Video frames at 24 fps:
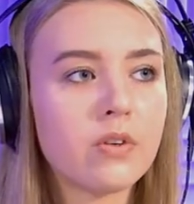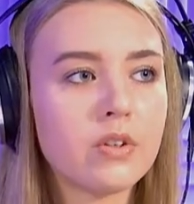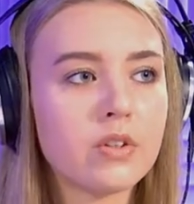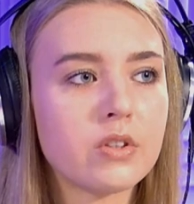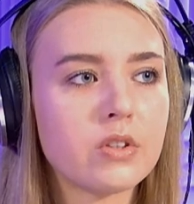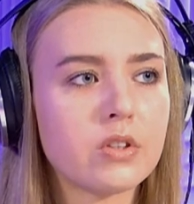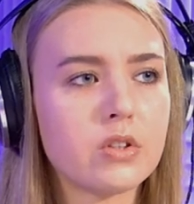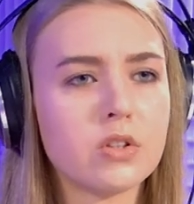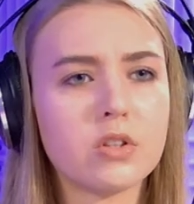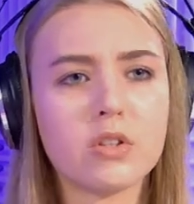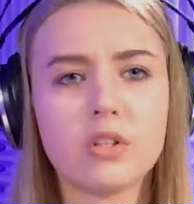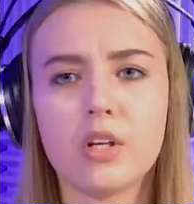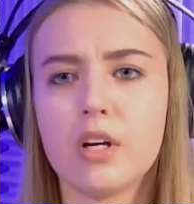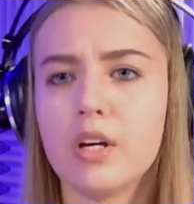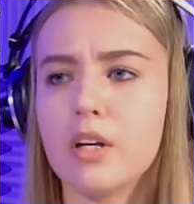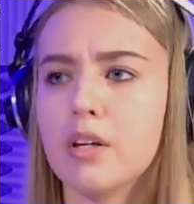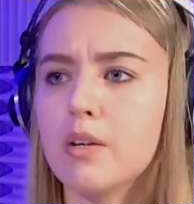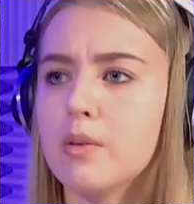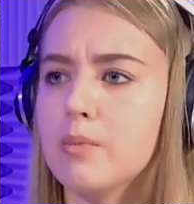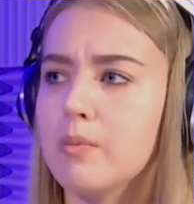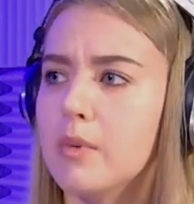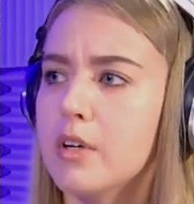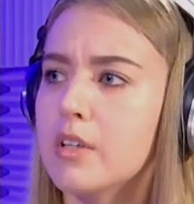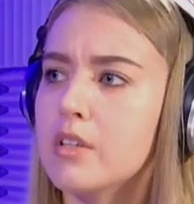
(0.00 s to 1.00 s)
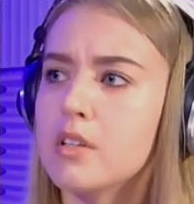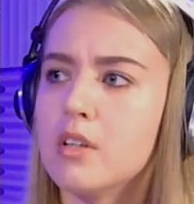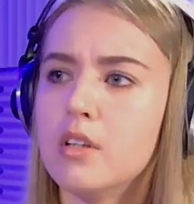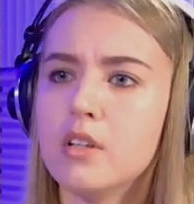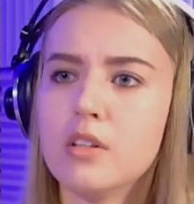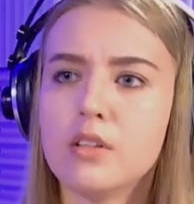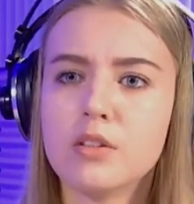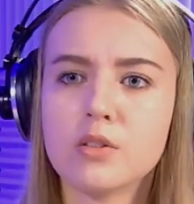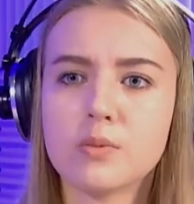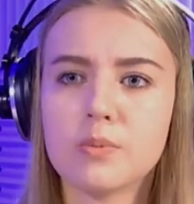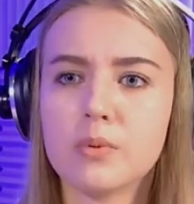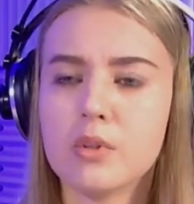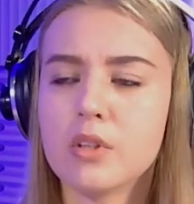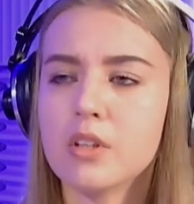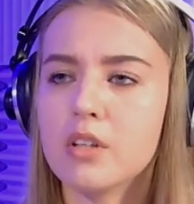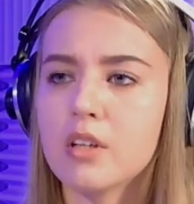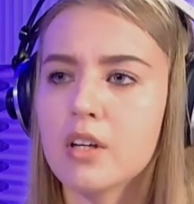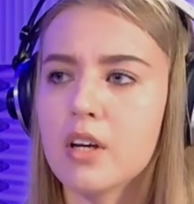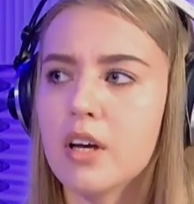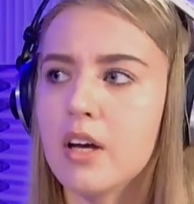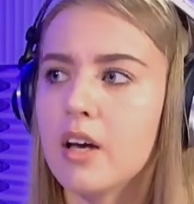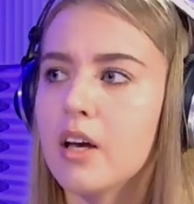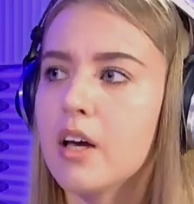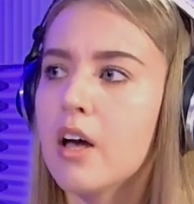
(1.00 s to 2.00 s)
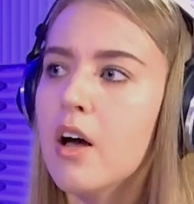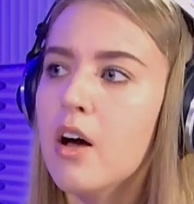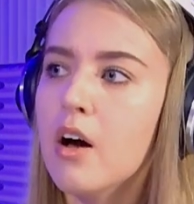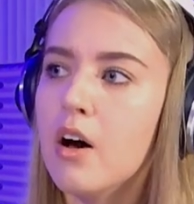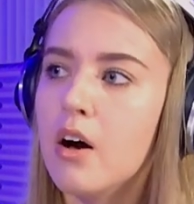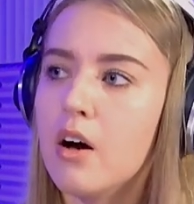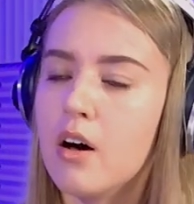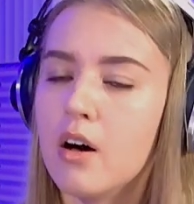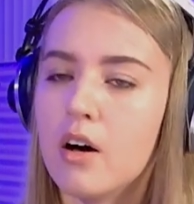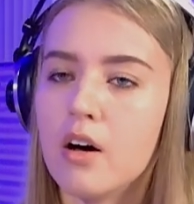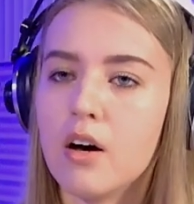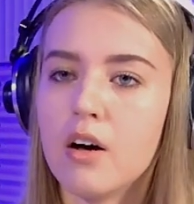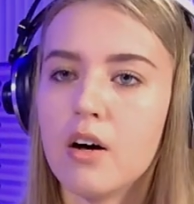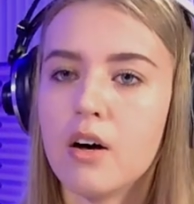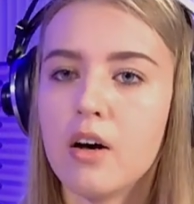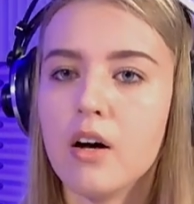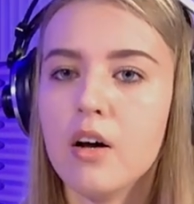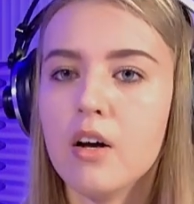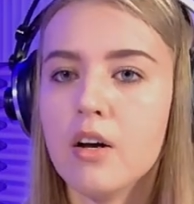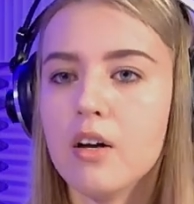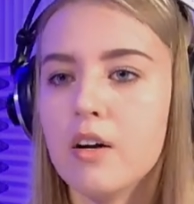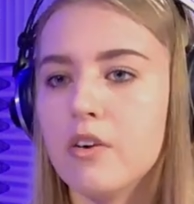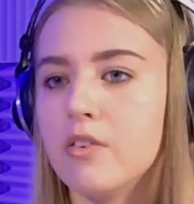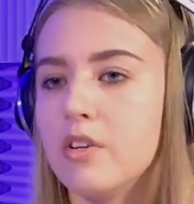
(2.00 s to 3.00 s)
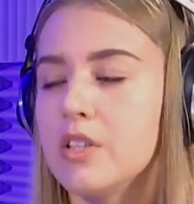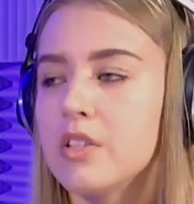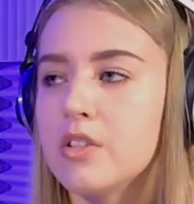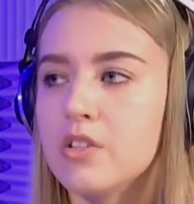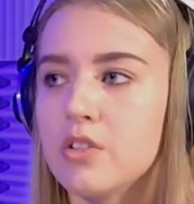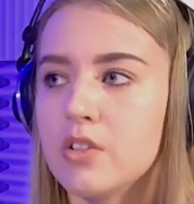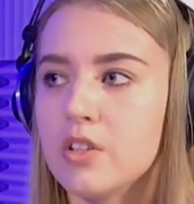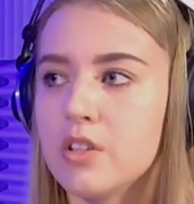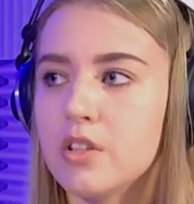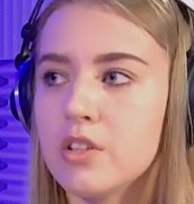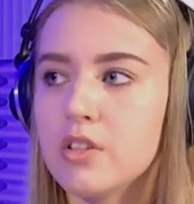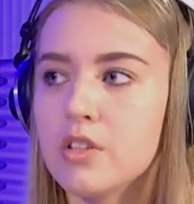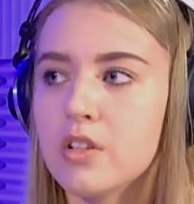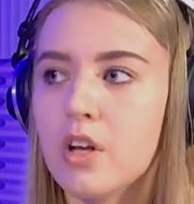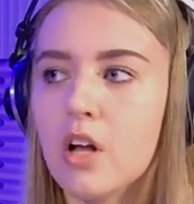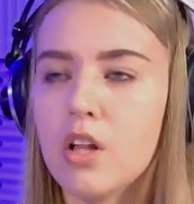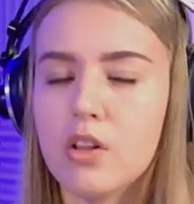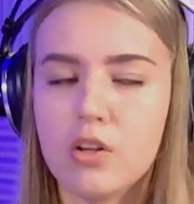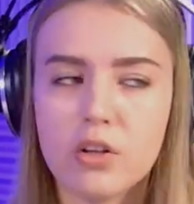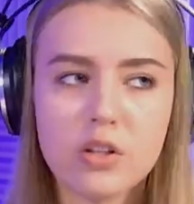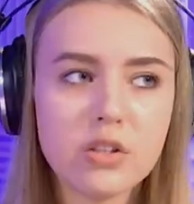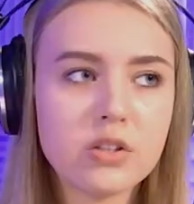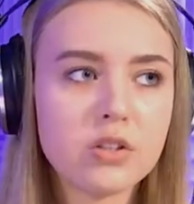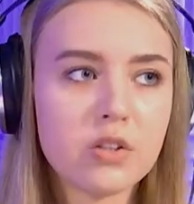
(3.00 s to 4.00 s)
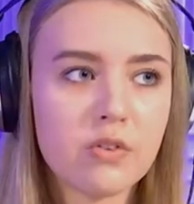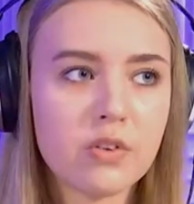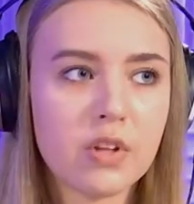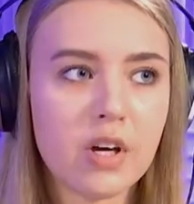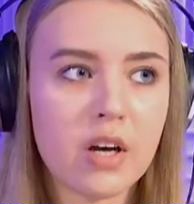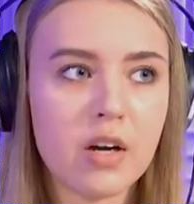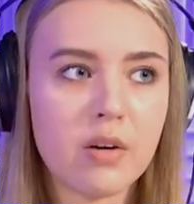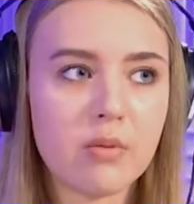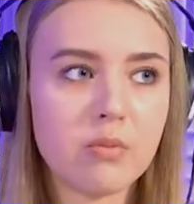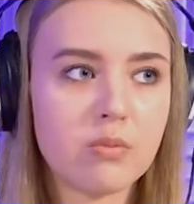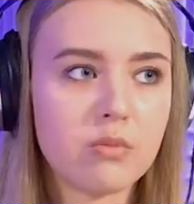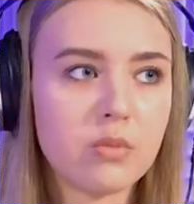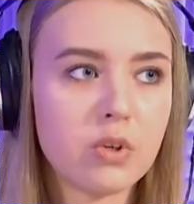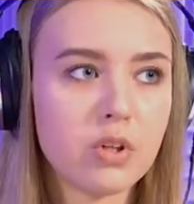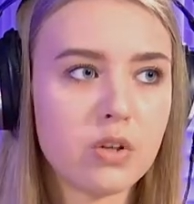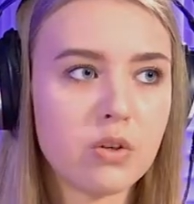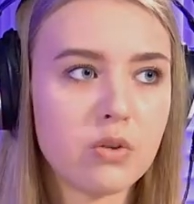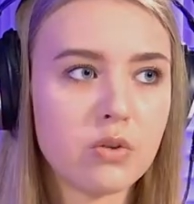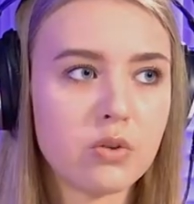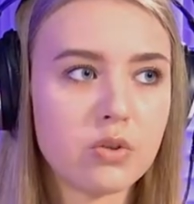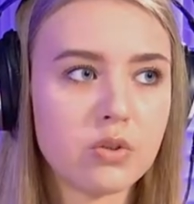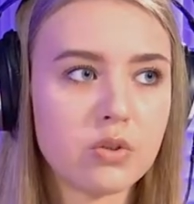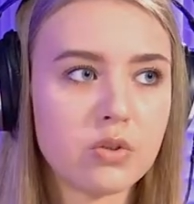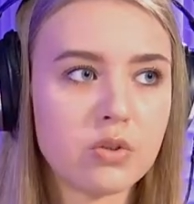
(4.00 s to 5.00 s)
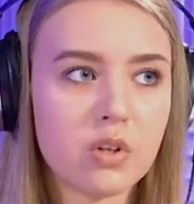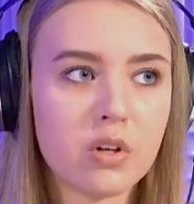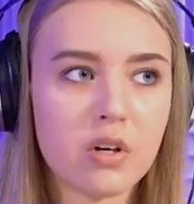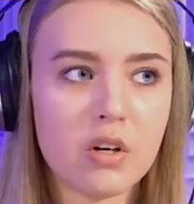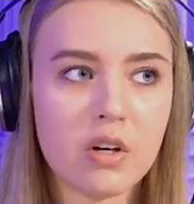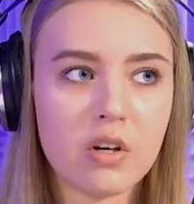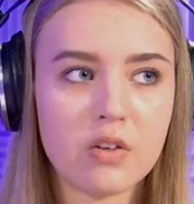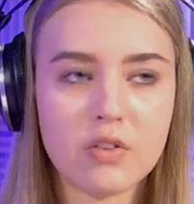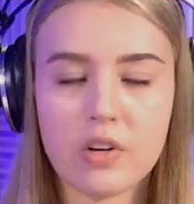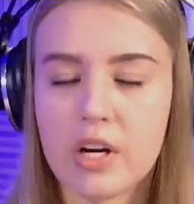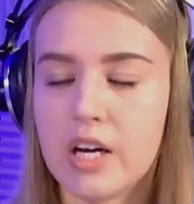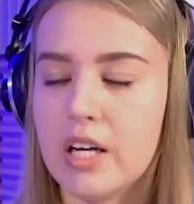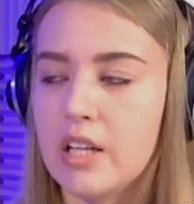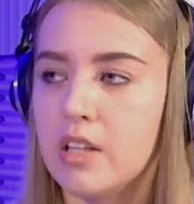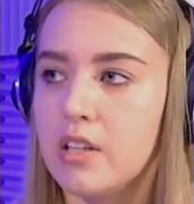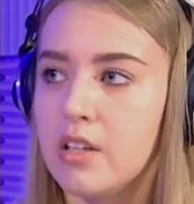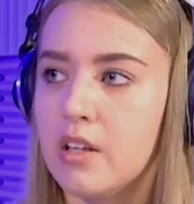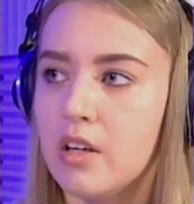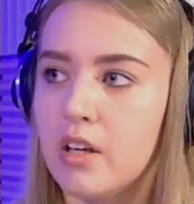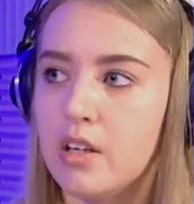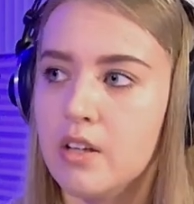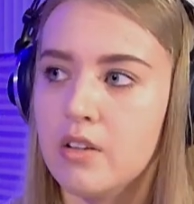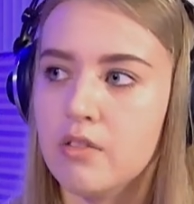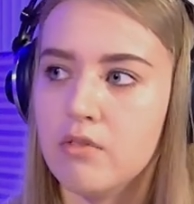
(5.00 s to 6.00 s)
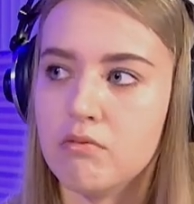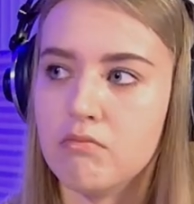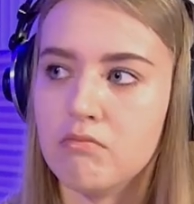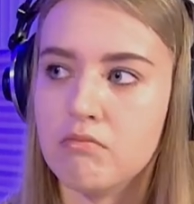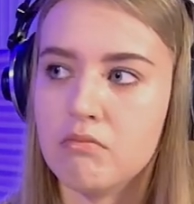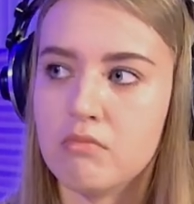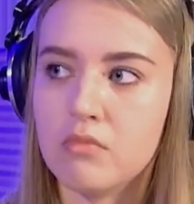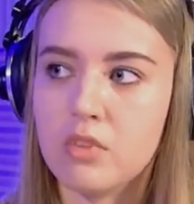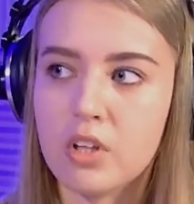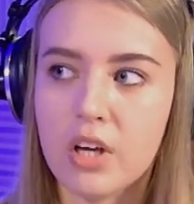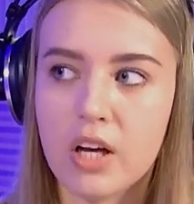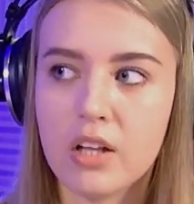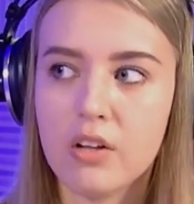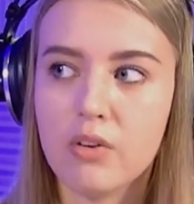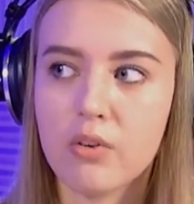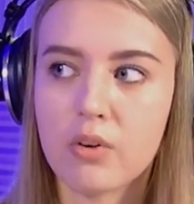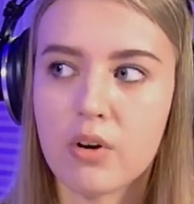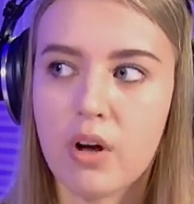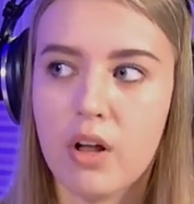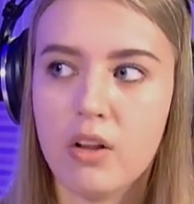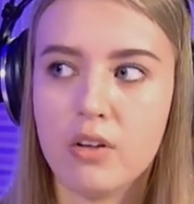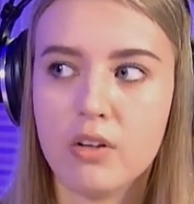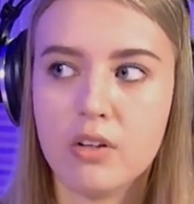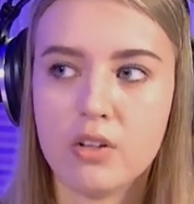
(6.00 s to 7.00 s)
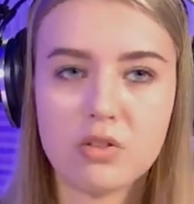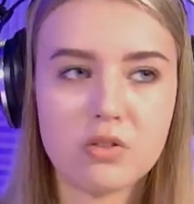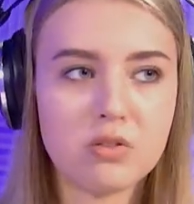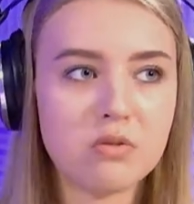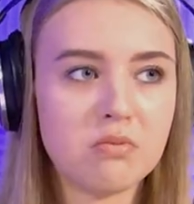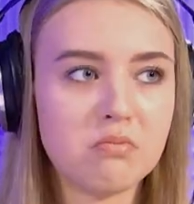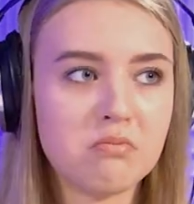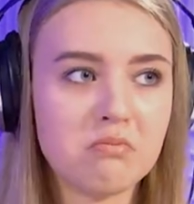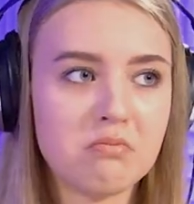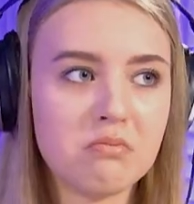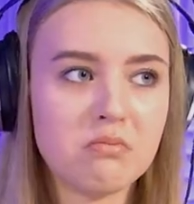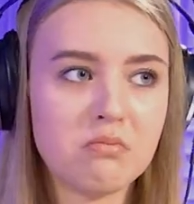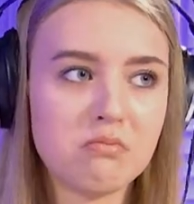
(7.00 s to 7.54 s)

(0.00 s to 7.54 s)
For instance, like McDonald's, Burger King, restaurants, lots of them use red and yellow colors.